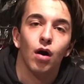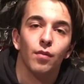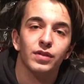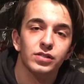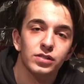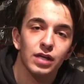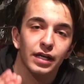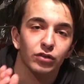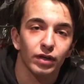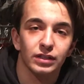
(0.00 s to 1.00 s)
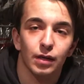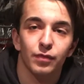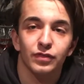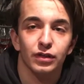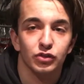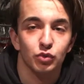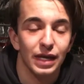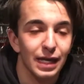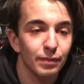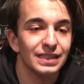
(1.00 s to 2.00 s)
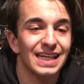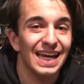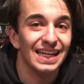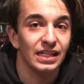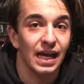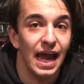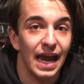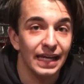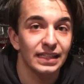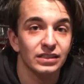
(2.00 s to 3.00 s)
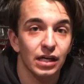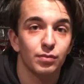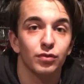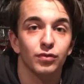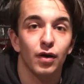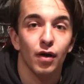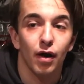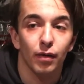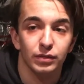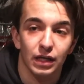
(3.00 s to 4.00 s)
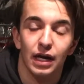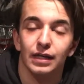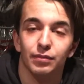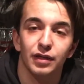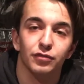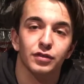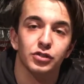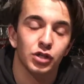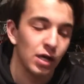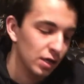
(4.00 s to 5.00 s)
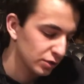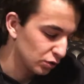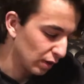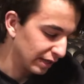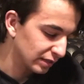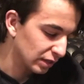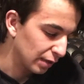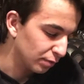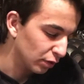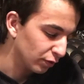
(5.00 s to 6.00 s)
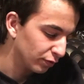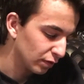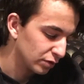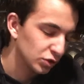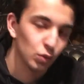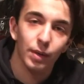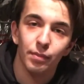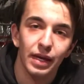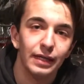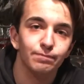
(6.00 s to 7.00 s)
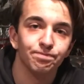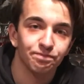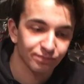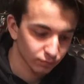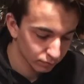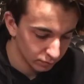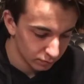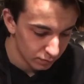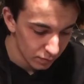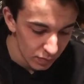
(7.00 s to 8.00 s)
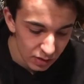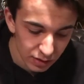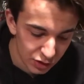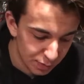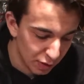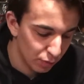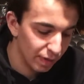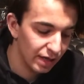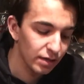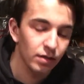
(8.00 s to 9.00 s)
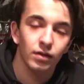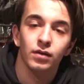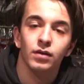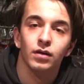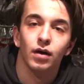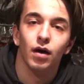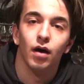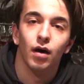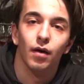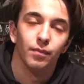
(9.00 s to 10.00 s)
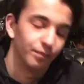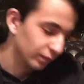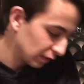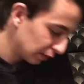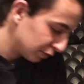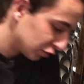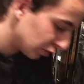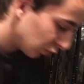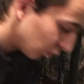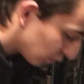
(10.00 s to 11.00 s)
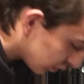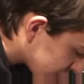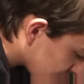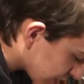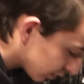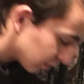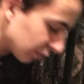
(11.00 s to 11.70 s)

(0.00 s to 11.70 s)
this is a great time of year to imitate any type of dying baitfish. So any type of swim bait, spinner bait, let me show you some of the